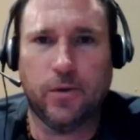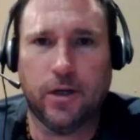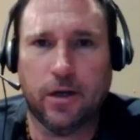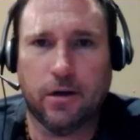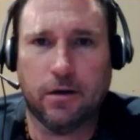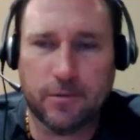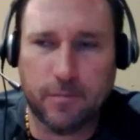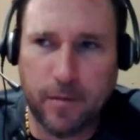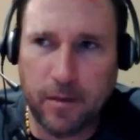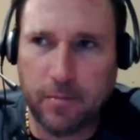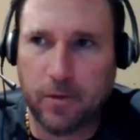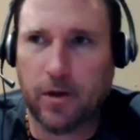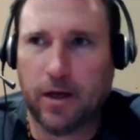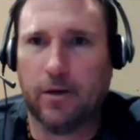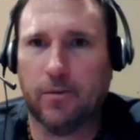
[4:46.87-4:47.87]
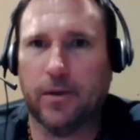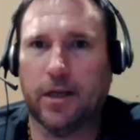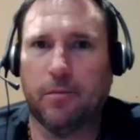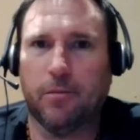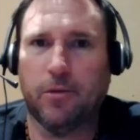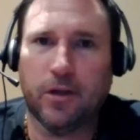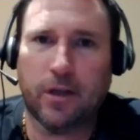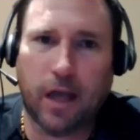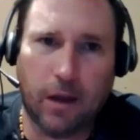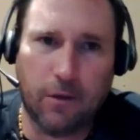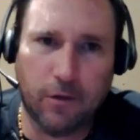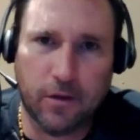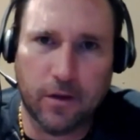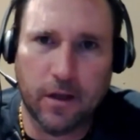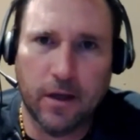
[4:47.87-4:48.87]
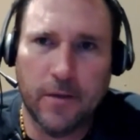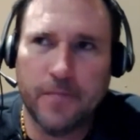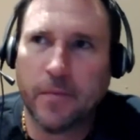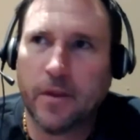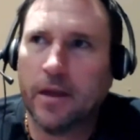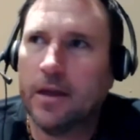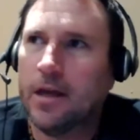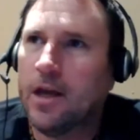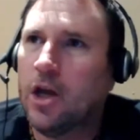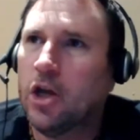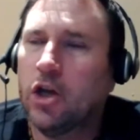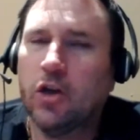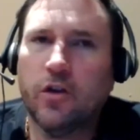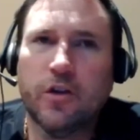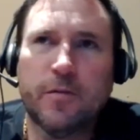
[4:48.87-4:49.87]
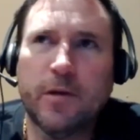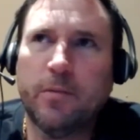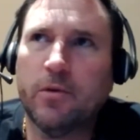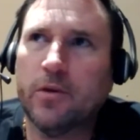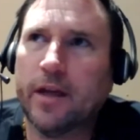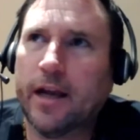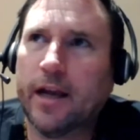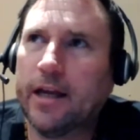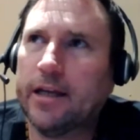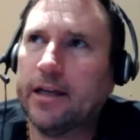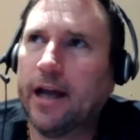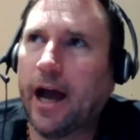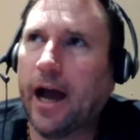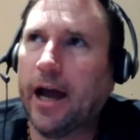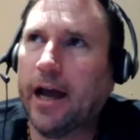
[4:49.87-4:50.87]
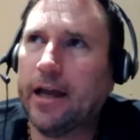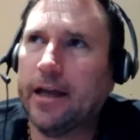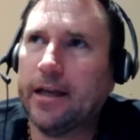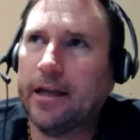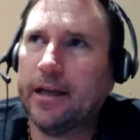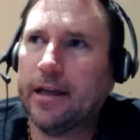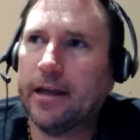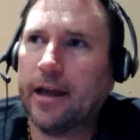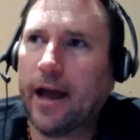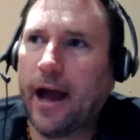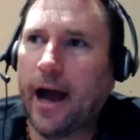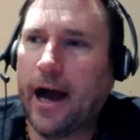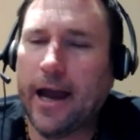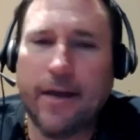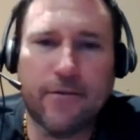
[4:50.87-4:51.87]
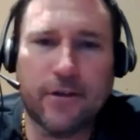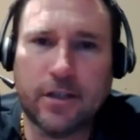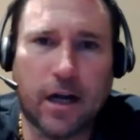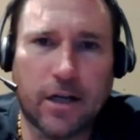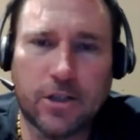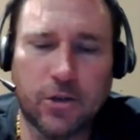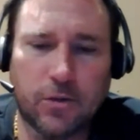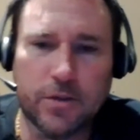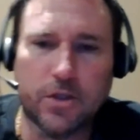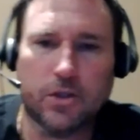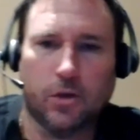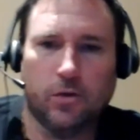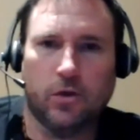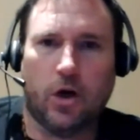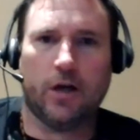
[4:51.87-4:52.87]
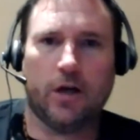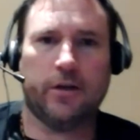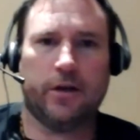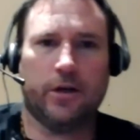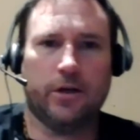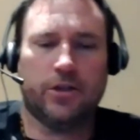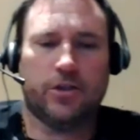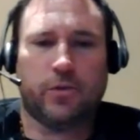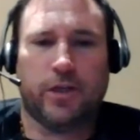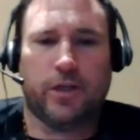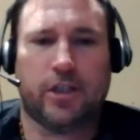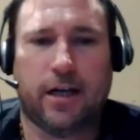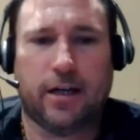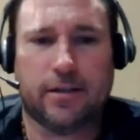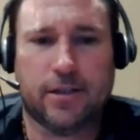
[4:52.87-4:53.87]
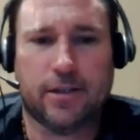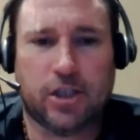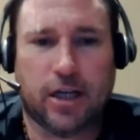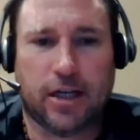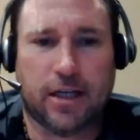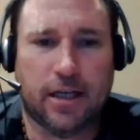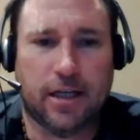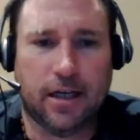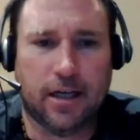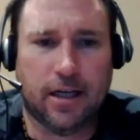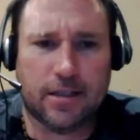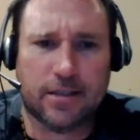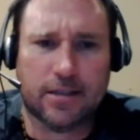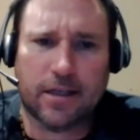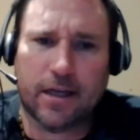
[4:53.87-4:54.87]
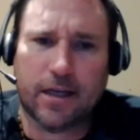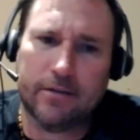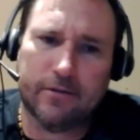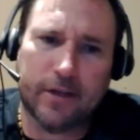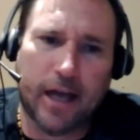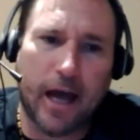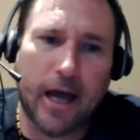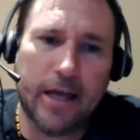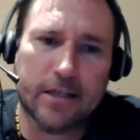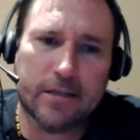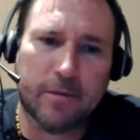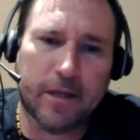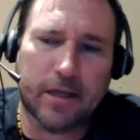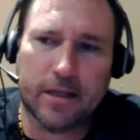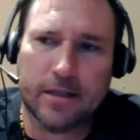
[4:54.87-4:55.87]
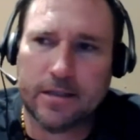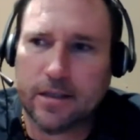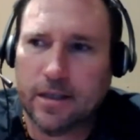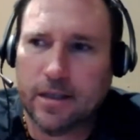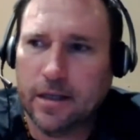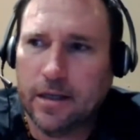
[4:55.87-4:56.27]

we are as people, how we communicate with. There's people that I haven't talked to in so long that are just reaching out to check in, and it's kind of nice because